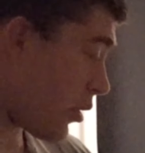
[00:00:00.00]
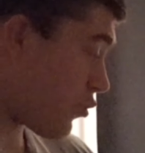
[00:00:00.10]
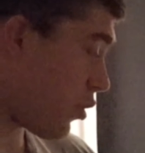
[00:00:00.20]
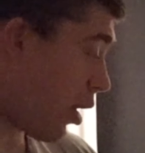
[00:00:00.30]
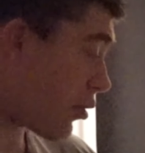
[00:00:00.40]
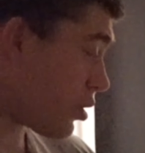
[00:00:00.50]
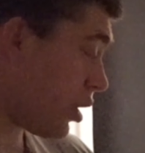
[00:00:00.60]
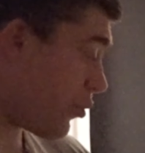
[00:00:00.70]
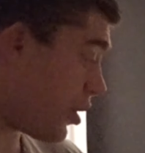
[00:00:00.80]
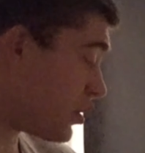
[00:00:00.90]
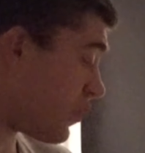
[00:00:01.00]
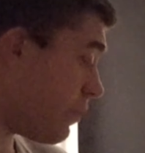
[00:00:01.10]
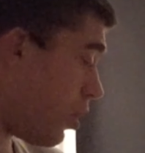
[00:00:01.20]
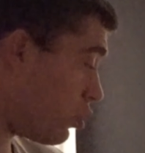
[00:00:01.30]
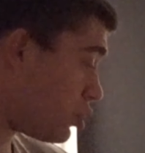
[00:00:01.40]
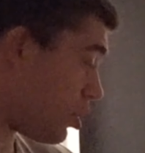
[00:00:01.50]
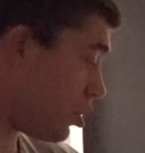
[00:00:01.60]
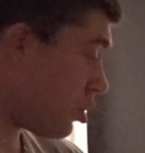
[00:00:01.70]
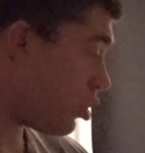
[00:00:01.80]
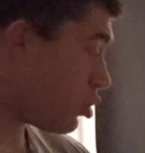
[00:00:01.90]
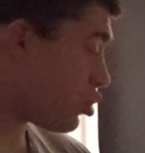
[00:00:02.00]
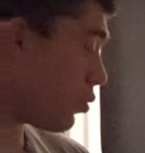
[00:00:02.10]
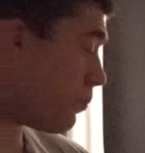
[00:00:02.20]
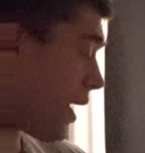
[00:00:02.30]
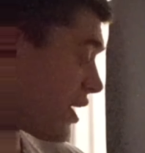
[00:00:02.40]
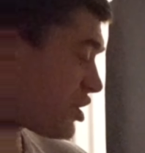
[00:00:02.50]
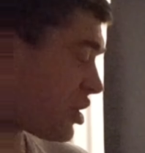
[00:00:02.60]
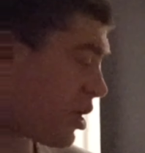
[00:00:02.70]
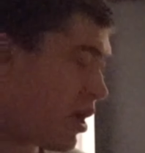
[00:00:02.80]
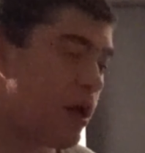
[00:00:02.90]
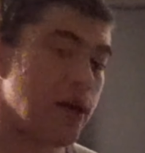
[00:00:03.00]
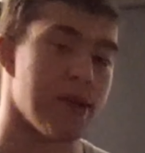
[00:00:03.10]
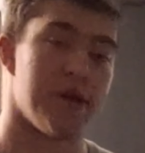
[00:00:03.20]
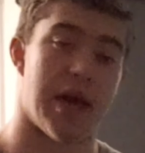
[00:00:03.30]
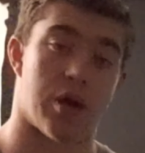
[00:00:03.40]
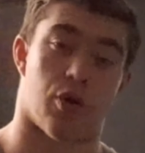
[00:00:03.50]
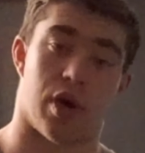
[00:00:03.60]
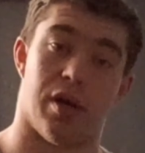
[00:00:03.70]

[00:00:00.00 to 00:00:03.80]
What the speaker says: throughout the range of motion to match the natural